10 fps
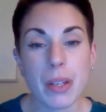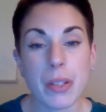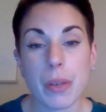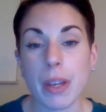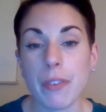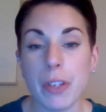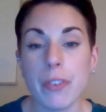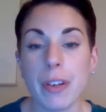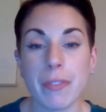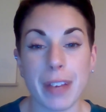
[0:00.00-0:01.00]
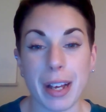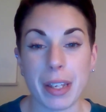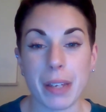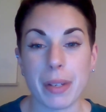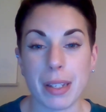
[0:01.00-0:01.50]
So if you found
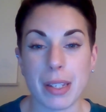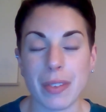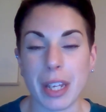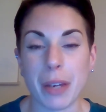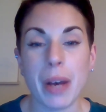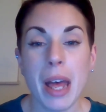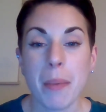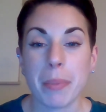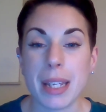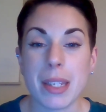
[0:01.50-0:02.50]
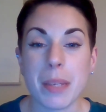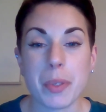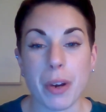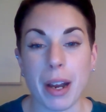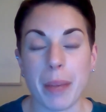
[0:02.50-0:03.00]
value in this video, please
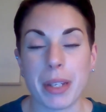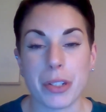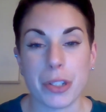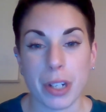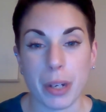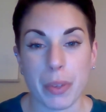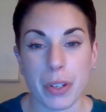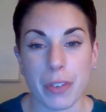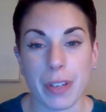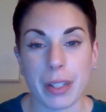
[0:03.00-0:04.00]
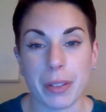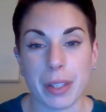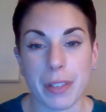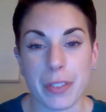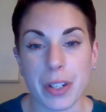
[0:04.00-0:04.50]
subscribe and share with your fellow
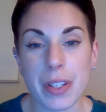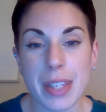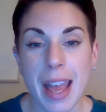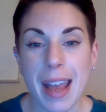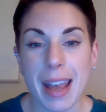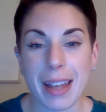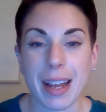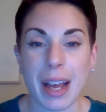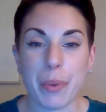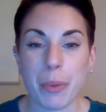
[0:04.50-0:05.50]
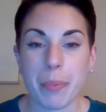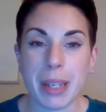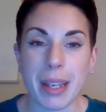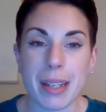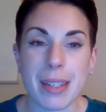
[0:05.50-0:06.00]
lifters, and I will
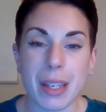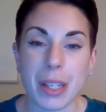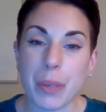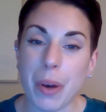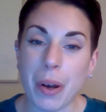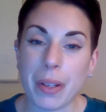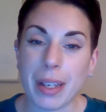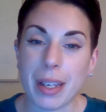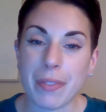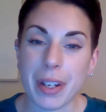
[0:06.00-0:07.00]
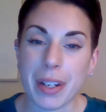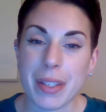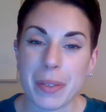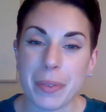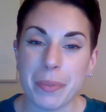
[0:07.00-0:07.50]
be seeing you all again very
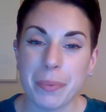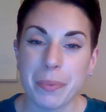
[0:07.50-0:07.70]
soon.